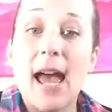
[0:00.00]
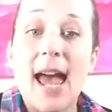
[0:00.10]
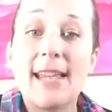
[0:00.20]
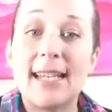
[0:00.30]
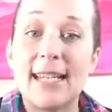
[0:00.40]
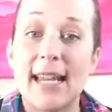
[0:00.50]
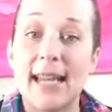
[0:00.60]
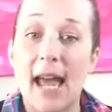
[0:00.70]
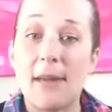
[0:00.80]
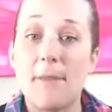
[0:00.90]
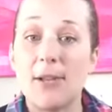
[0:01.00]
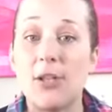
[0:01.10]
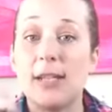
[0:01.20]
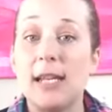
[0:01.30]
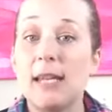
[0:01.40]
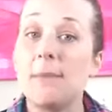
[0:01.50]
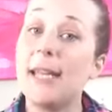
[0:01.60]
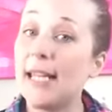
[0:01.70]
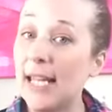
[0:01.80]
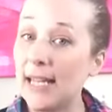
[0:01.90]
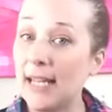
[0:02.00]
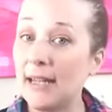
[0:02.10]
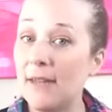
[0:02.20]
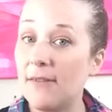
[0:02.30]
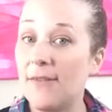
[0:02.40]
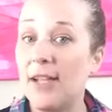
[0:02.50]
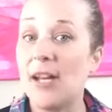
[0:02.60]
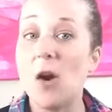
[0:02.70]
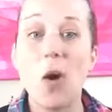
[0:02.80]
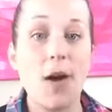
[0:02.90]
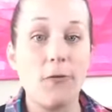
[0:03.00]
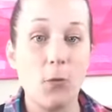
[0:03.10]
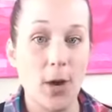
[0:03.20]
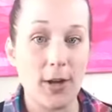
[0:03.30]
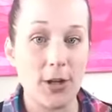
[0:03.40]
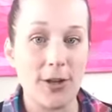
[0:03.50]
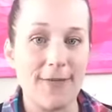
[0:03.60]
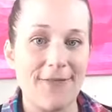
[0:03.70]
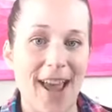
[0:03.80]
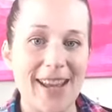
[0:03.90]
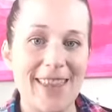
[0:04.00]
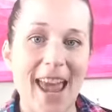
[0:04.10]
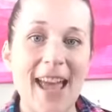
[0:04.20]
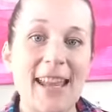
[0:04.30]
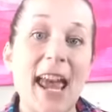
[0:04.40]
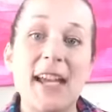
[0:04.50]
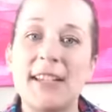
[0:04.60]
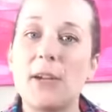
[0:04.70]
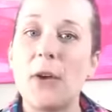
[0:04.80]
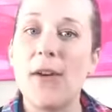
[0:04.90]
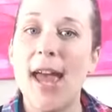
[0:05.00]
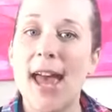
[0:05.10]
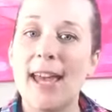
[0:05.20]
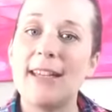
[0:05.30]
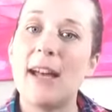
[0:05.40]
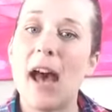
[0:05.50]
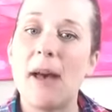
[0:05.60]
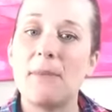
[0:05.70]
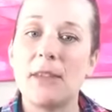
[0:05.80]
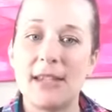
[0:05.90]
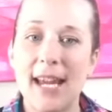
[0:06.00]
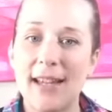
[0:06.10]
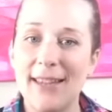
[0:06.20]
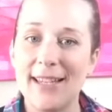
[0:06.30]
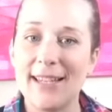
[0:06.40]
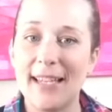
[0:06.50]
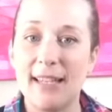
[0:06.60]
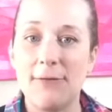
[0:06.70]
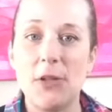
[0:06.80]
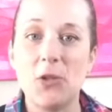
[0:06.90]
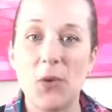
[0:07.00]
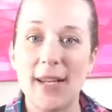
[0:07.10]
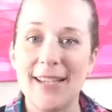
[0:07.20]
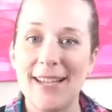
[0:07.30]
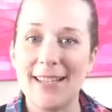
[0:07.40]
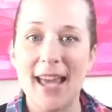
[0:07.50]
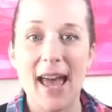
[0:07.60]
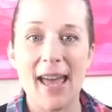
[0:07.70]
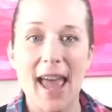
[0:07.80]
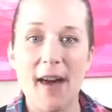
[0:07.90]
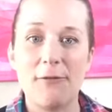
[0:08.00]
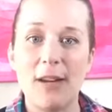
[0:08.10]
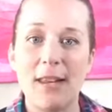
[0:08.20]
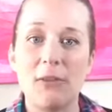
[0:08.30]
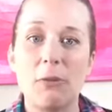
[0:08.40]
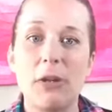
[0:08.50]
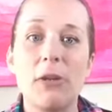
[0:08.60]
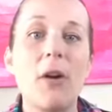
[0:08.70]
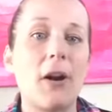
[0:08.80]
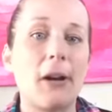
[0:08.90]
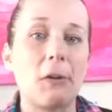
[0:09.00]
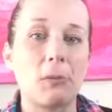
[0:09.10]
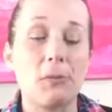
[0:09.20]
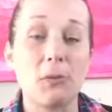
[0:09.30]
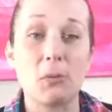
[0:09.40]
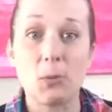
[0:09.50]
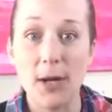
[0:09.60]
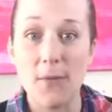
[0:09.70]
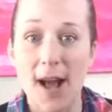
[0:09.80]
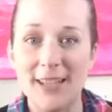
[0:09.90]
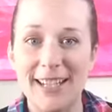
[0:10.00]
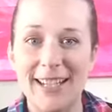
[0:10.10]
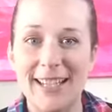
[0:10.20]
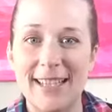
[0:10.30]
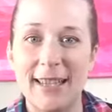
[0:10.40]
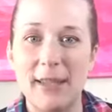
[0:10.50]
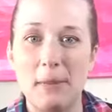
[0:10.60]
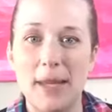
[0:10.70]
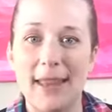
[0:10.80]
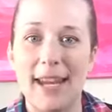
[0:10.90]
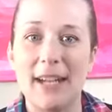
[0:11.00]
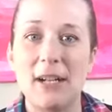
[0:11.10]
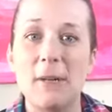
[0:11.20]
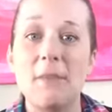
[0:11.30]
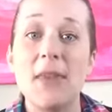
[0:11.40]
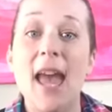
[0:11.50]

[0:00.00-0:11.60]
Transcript: As I said, I mentioned in the beginning of the video of where you can find that. So go ahead, take a listen if you joined us halfway through or rewatching this a little bit later.